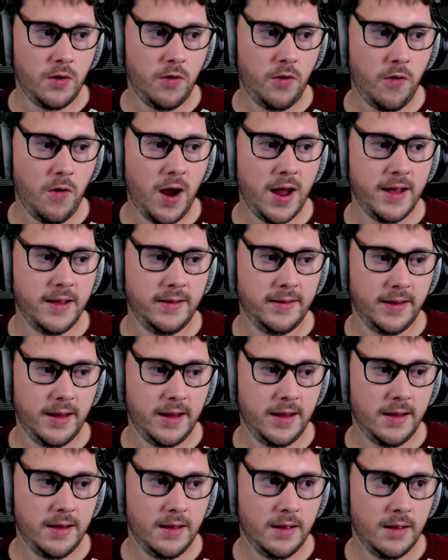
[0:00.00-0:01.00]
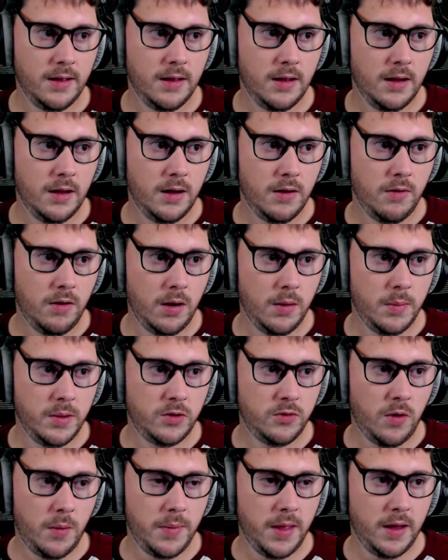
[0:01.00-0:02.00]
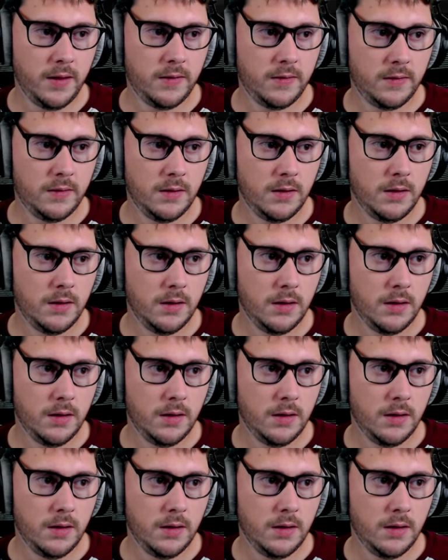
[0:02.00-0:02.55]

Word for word: crazy. Let me drop this.